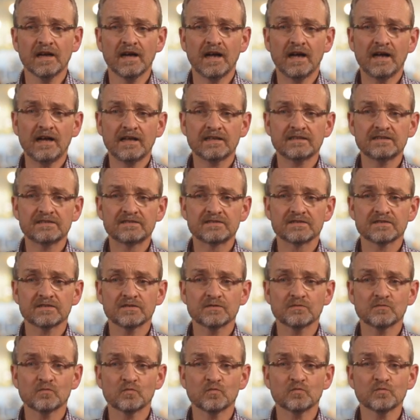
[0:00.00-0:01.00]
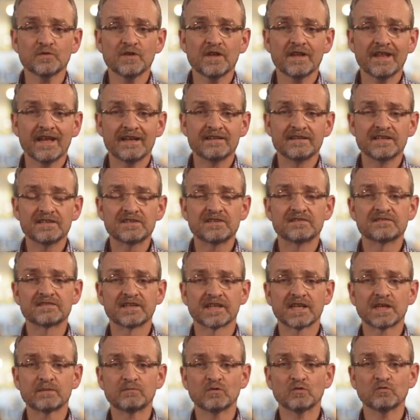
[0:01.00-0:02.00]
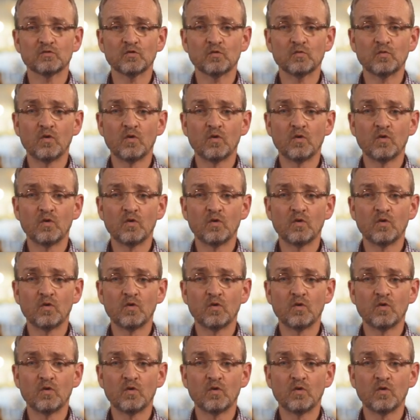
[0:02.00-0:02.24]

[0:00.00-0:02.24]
And you then need to think about, well,